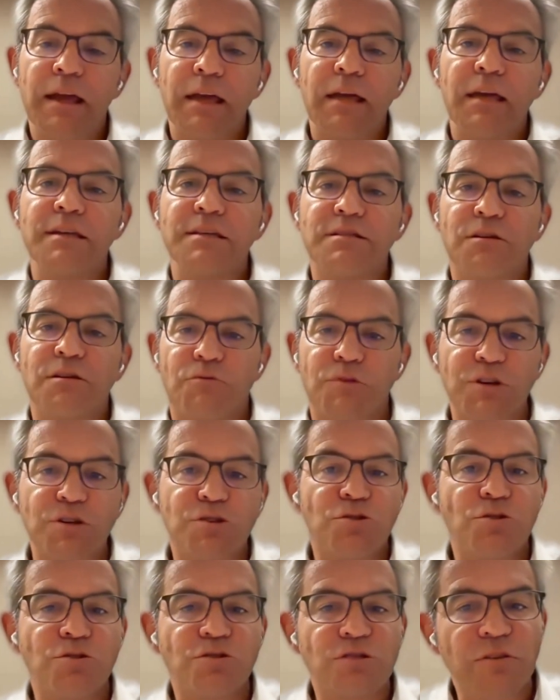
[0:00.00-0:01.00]
is the
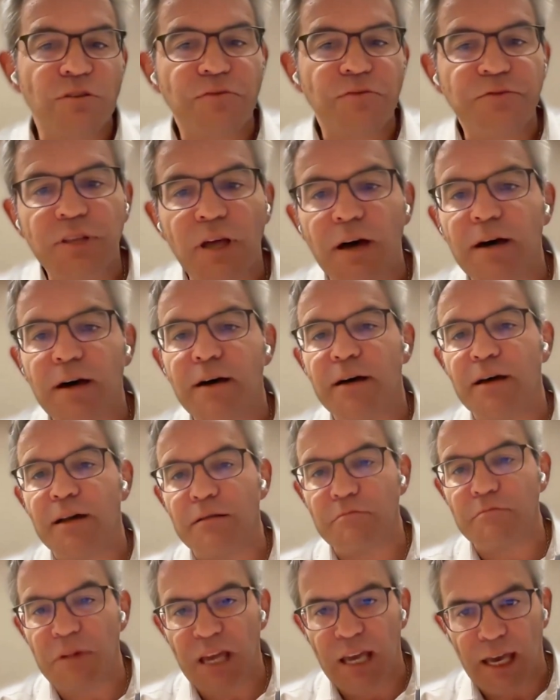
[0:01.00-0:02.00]
resource of
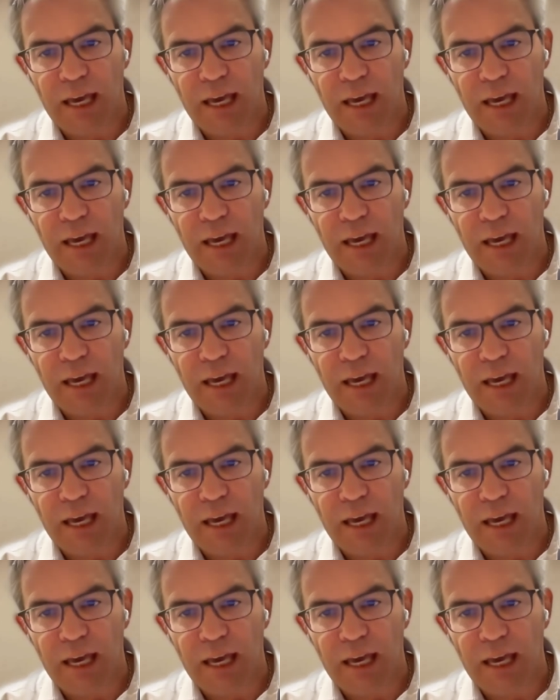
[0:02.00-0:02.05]
time,